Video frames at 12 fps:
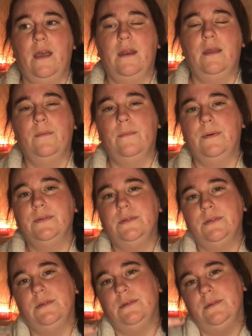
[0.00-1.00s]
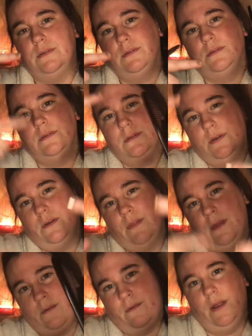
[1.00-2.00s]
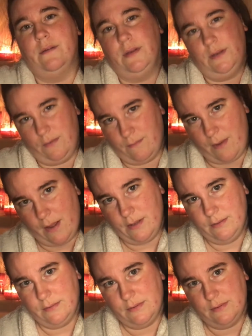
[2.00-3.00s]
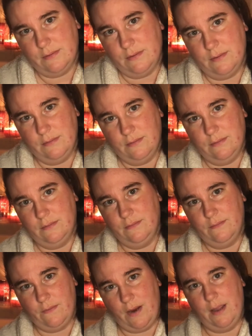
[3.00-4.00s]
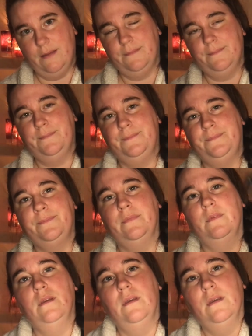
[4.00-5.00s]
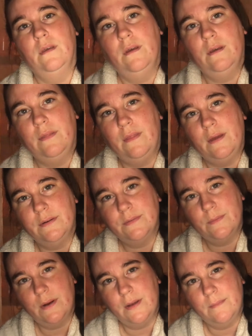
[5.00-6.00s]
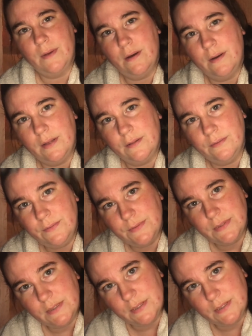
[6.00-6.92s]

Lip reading: And I want you to turn that around in your minds. Right? And that is what I'm cutting loose